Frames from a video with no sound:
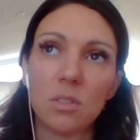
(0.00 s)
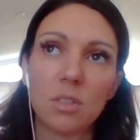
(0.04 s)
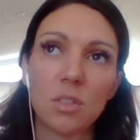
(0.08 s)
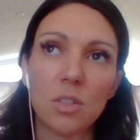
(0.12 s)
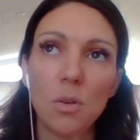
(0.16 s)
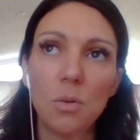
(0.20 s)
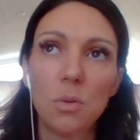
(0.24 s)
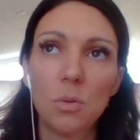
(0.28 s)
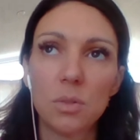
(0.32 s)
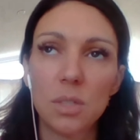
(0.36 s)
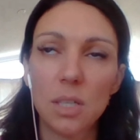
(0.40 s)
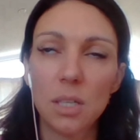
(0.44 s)

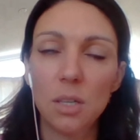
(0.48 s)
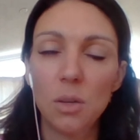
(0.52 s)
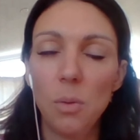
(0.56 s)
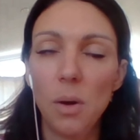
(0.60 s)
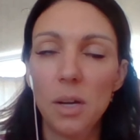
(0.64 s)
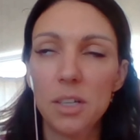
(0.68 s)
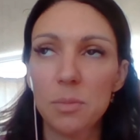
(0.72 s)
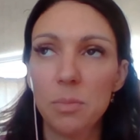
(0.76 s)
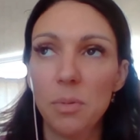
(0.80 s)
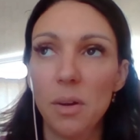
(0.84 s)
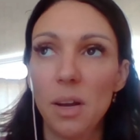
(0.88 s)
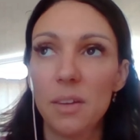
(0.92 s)
schools in
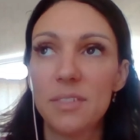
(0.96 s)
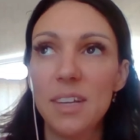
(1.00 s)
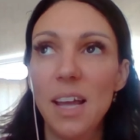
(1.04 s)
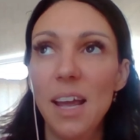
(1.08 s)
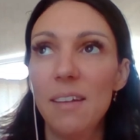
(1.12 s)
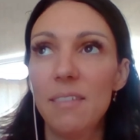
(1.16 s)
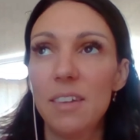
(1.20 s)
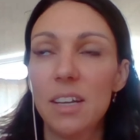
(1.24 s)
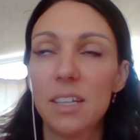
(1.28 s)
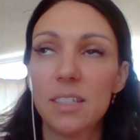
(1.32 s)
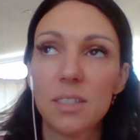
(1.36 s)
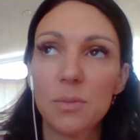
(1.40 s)
quite deprived
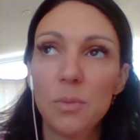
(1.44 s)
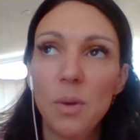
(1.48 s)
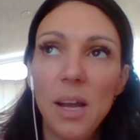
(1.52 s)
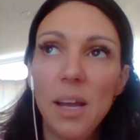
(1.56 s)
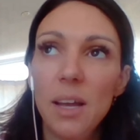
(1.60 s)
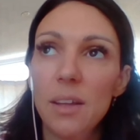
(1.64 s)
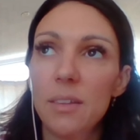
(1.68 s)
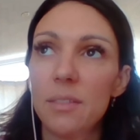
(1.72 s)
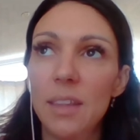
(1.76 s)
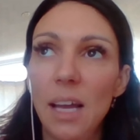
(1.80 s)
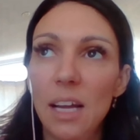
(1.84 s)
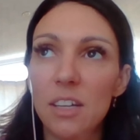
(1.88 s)
areas
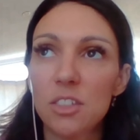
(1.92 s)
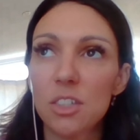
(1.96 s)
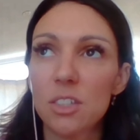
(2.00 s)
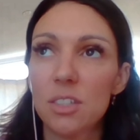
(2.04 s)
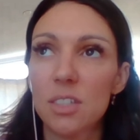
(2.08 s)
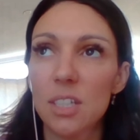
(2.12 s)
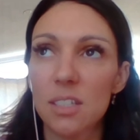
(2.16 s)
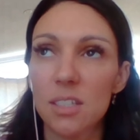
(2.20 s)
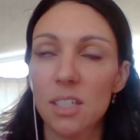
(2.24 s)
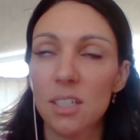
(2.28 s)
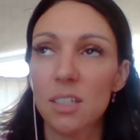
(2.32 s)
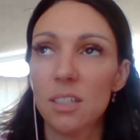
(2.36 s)
where that
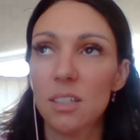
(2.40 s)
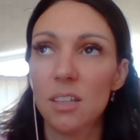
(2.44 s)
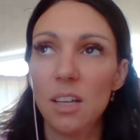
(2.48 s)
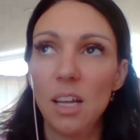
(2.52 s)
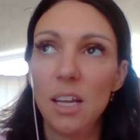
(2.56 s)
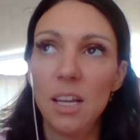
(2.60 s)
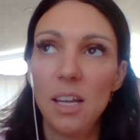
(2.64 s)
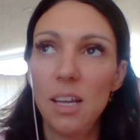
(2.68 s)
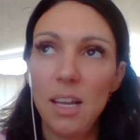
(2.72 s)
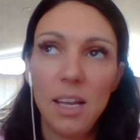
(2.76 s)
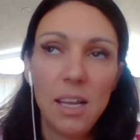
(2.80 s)
just isn't